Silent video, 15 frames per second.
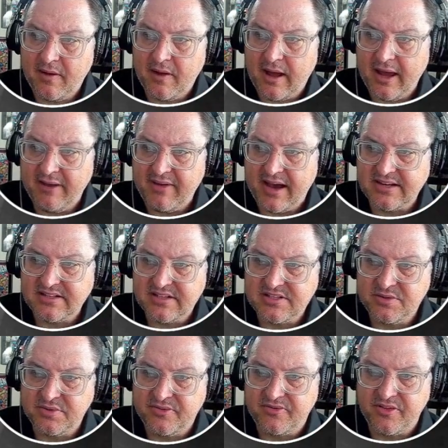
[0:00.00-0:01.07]
I have access
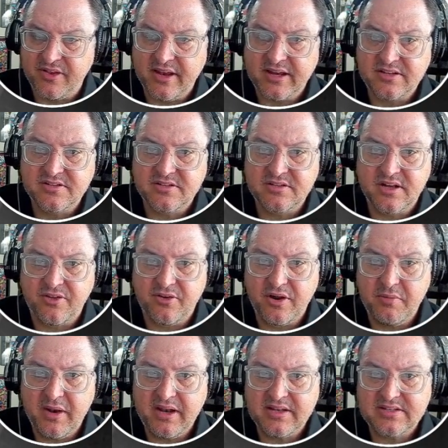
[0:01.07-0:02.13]
to it for the next 30
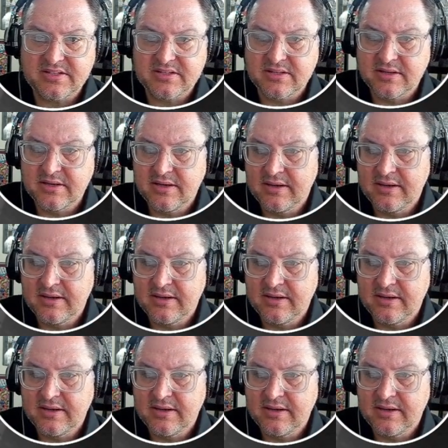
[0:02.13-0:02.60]
minutes.